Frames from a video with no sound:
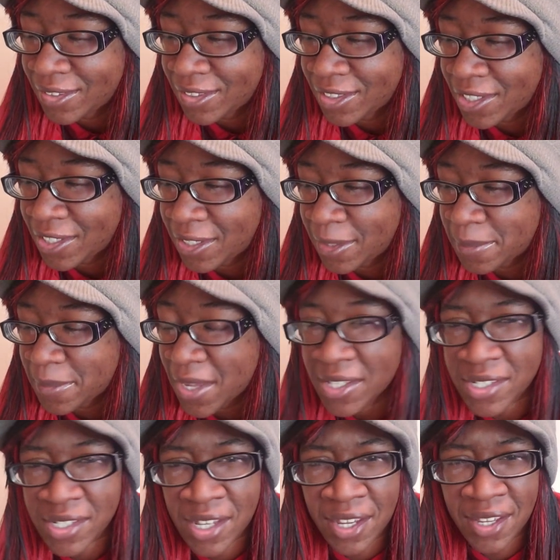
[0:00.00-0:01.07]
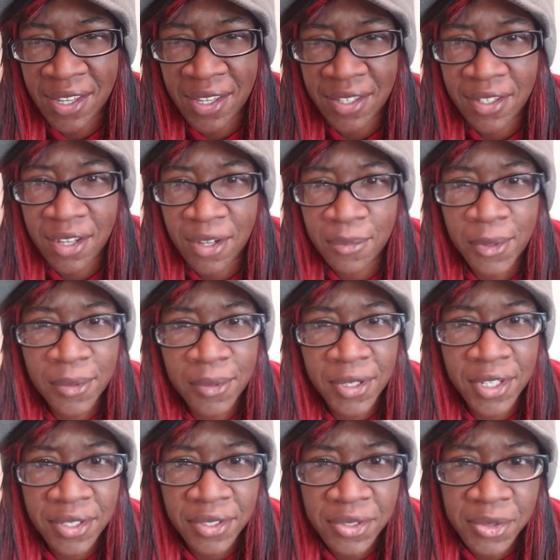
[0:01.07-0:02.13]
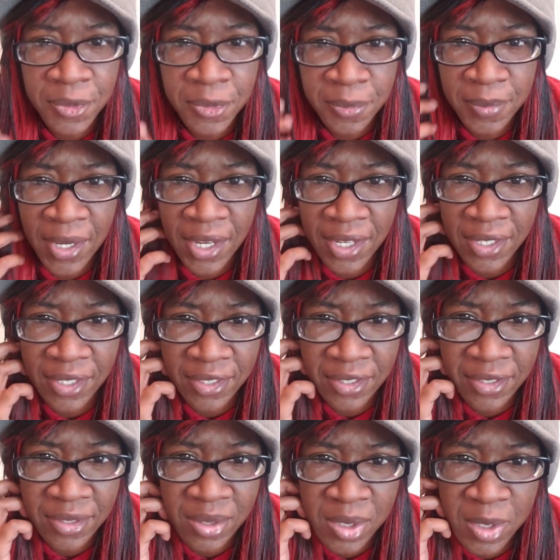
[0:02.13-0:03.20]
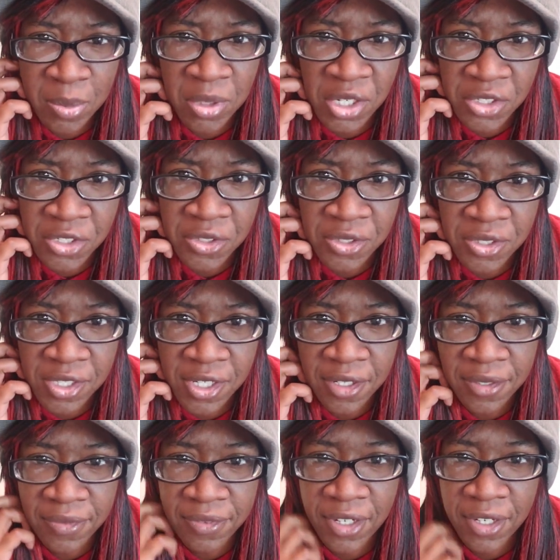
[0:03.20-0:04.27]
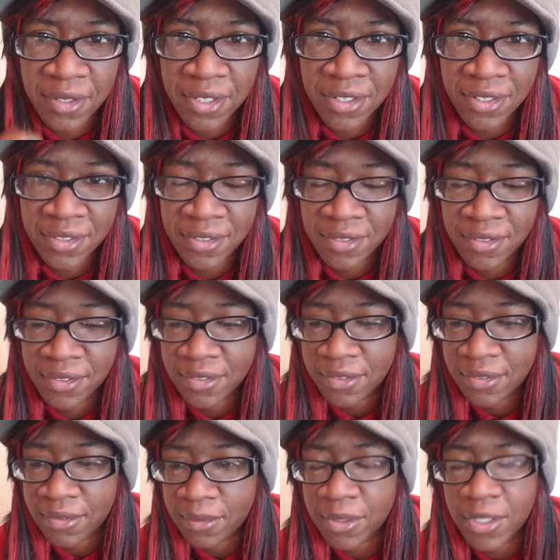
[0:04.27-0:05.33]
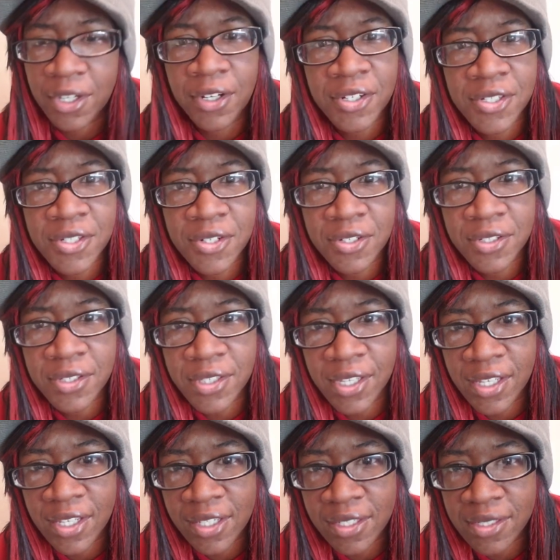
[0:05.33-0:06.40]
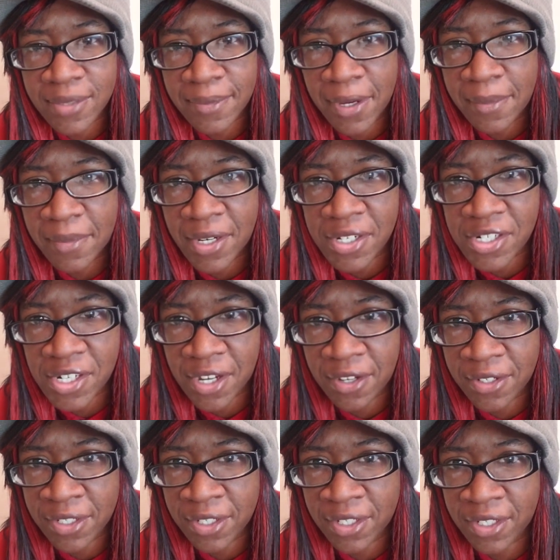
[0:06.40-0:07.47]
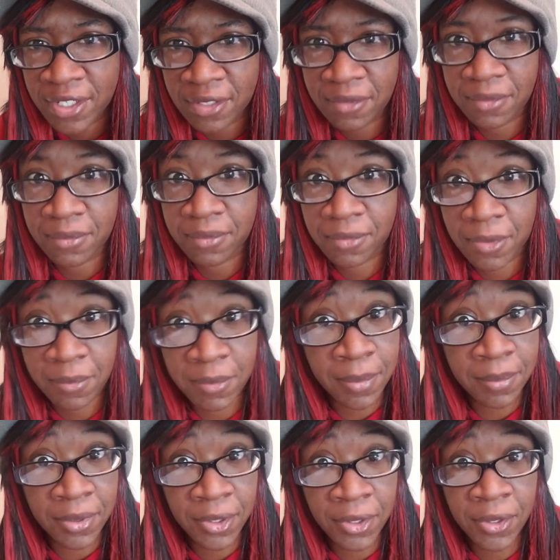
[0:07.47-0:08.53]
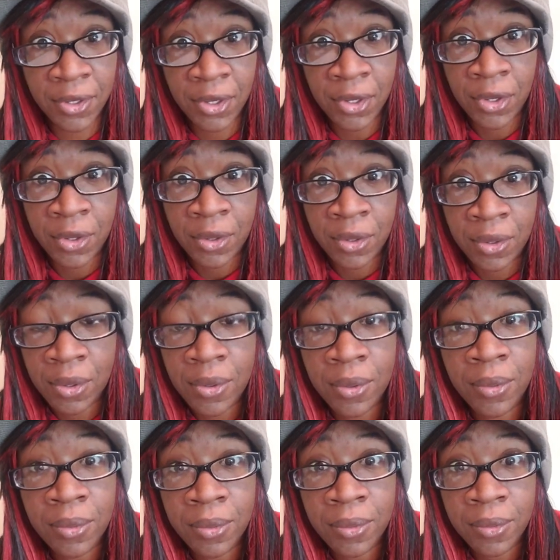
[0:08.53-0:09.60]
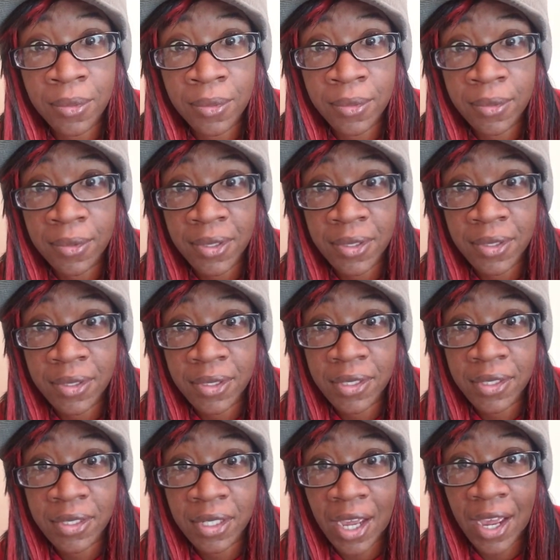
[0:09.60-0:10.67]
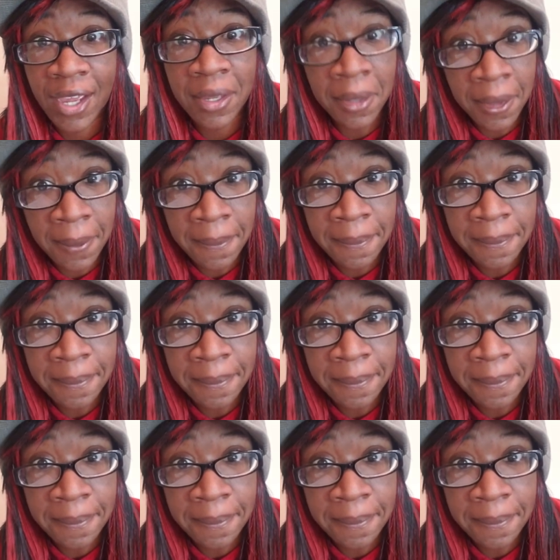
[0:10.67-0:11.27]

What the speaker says: as I awoke to my spiritual self, I recalled certain things about my childhood and remembered who I am.